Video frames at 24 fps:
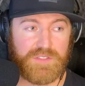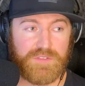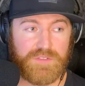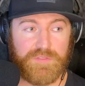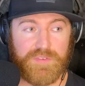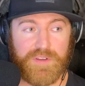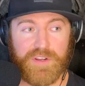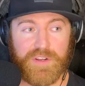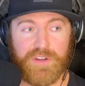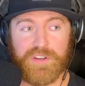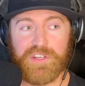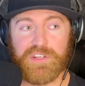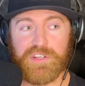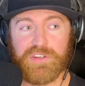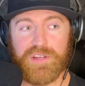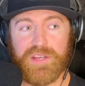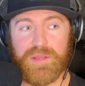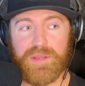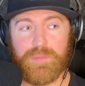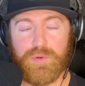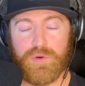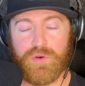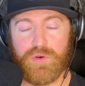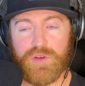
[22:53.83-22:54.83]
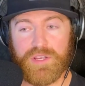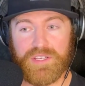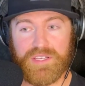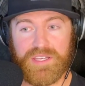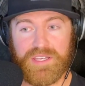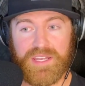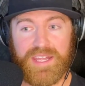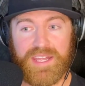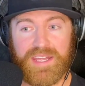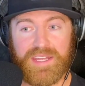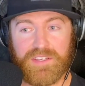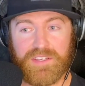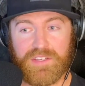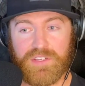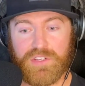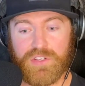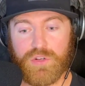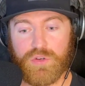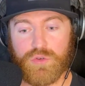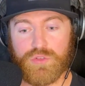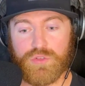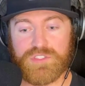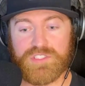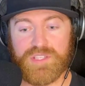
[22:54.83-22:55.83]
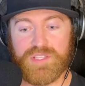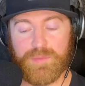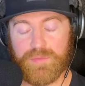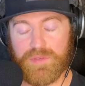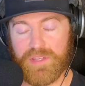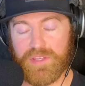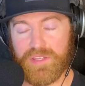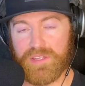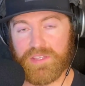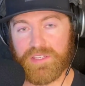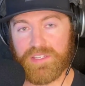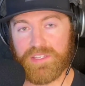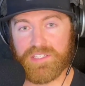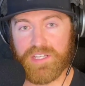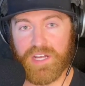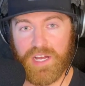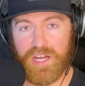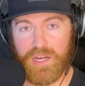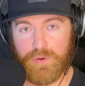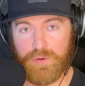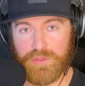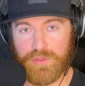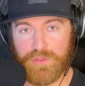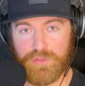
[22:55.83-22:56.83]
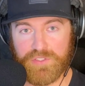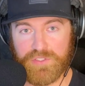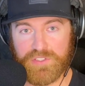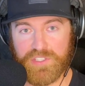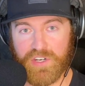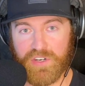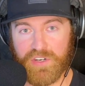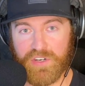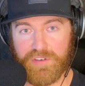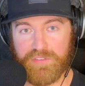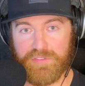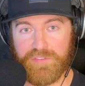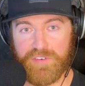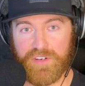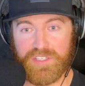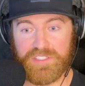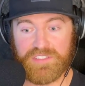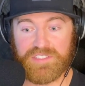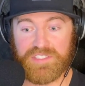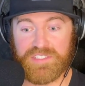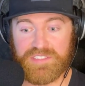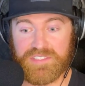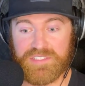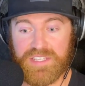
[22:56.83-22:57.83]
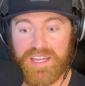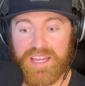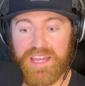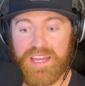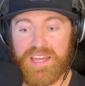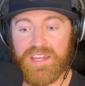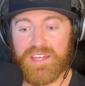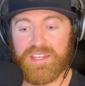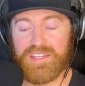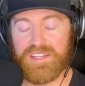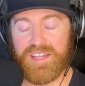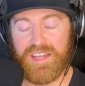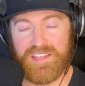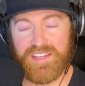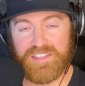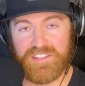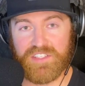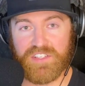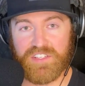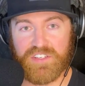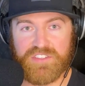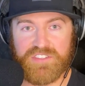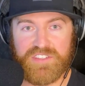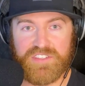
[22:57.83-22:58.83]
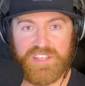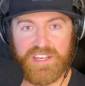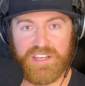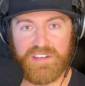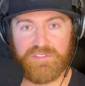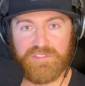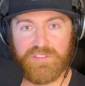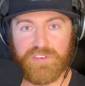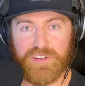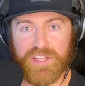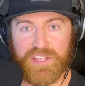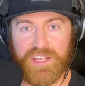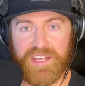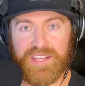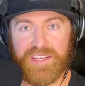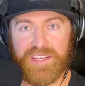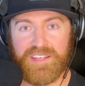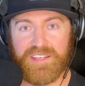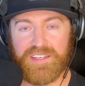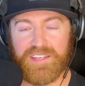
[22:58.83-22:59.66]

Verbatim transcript: that's a very great point. And, you know, something to talk with those target funds is, yes, they're set it, forget it.